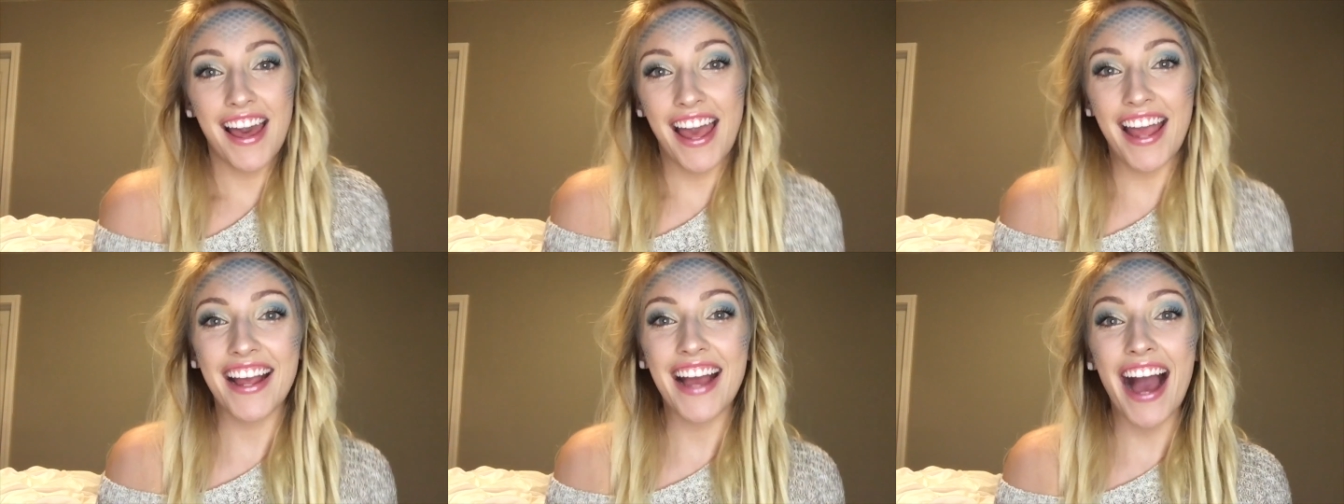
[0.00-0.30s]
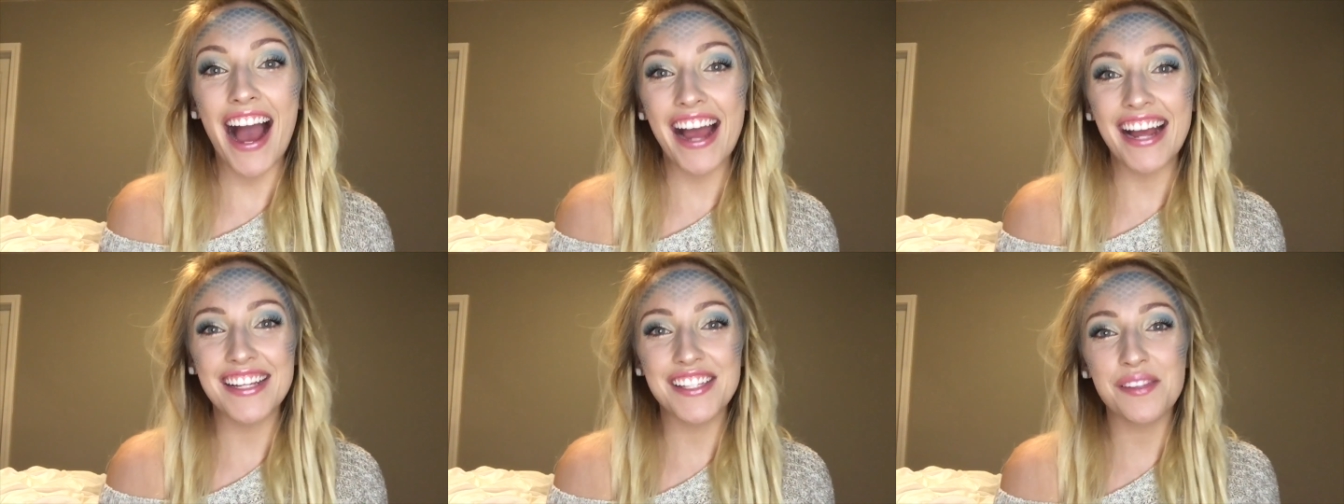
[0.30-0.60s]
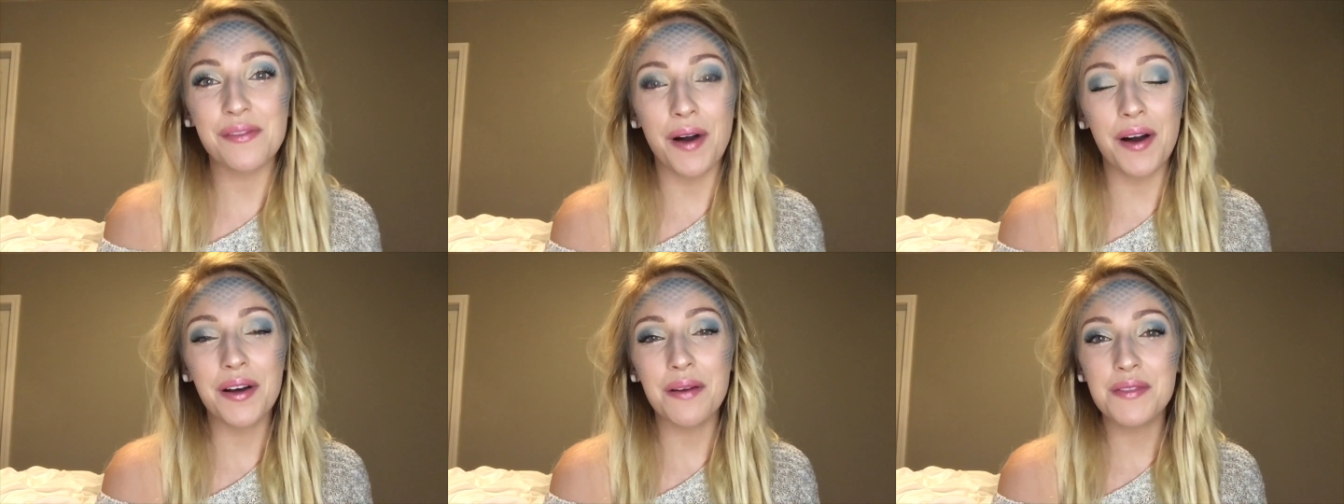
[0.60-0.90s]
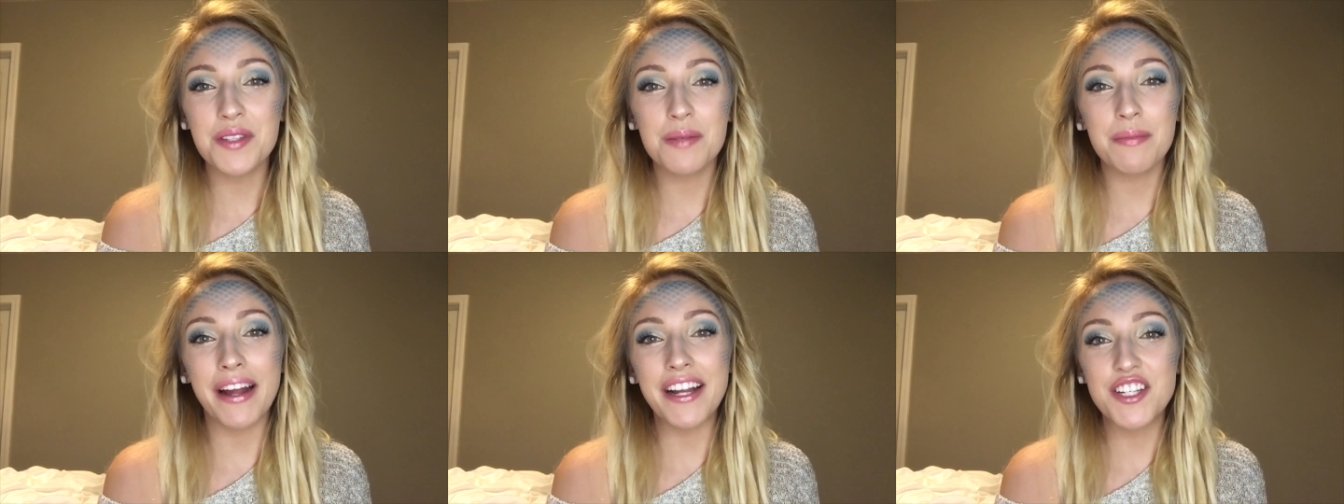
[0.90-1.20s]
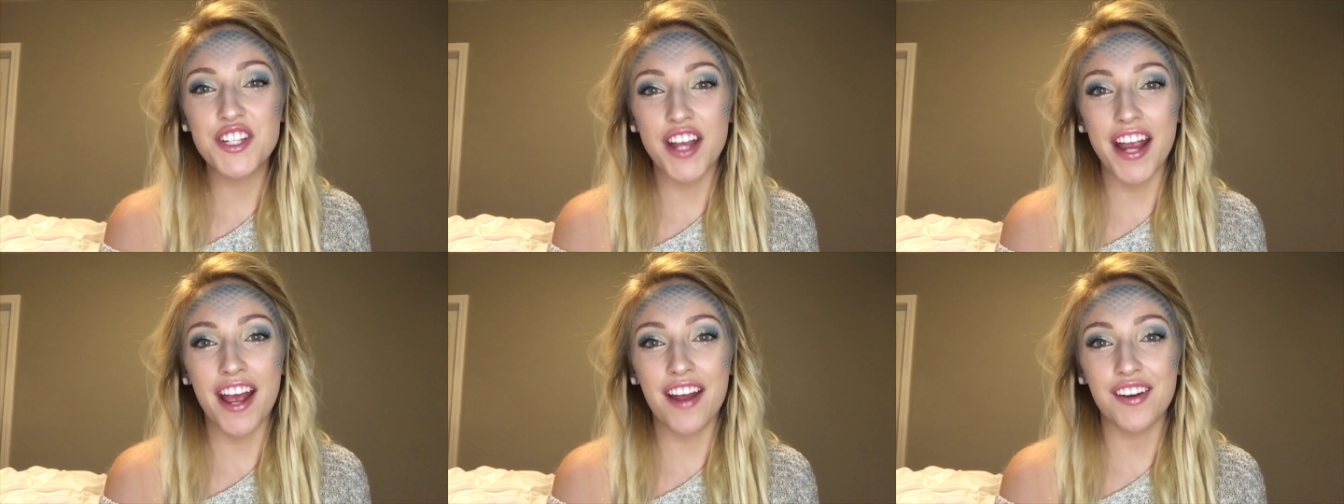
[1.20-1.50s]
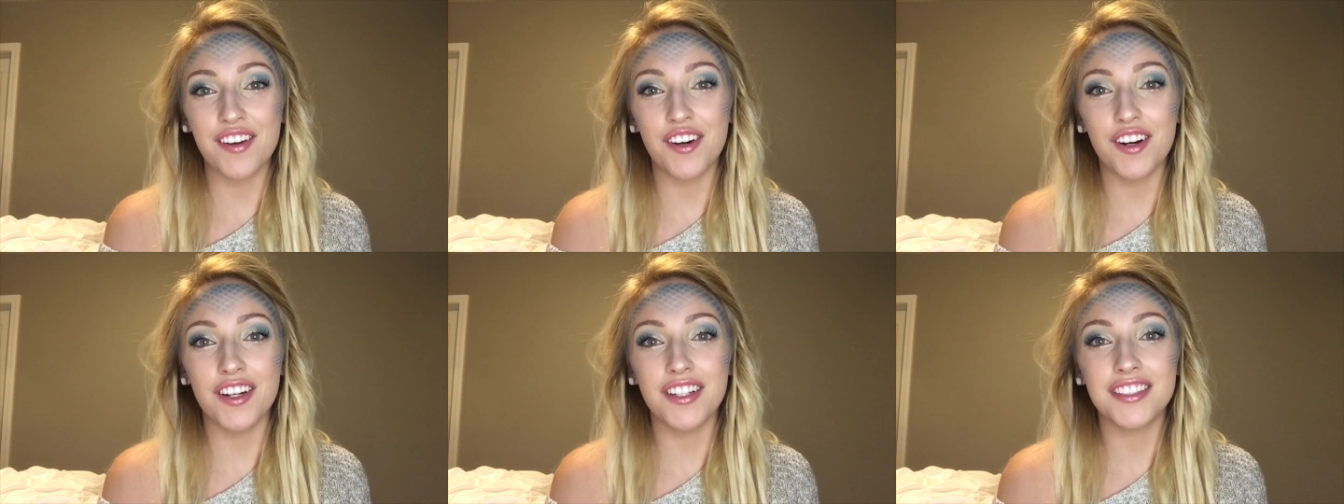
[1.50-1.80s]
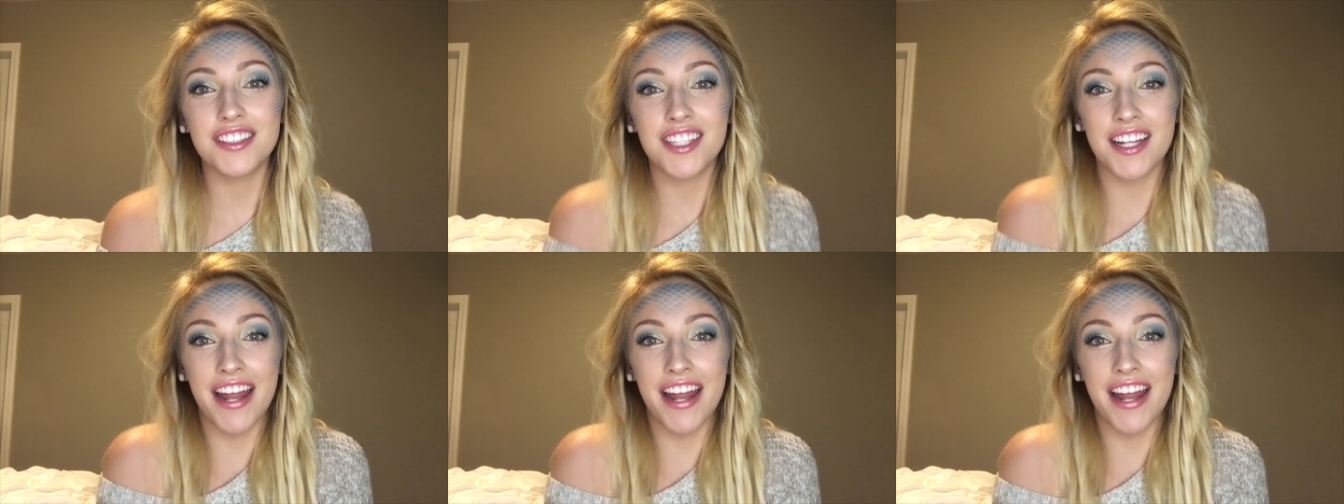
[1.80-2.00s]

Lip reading: Hey guys, welcome to my channel.